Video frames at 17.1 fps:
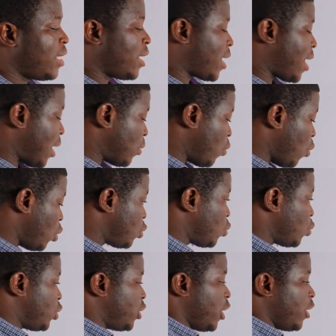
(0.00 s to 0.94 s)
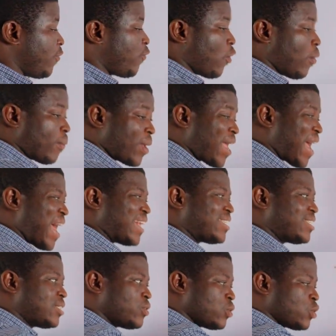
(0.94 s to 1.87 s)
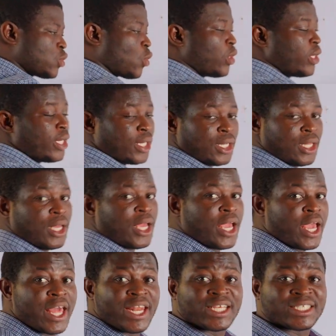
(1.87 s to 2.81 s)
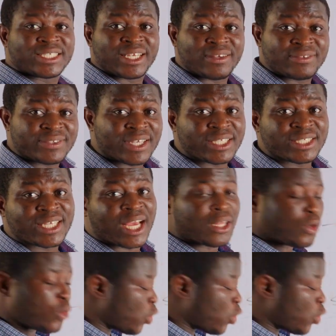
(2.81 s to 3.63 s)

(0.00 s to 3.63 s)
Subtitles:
can also change from gas to solid, and the substance can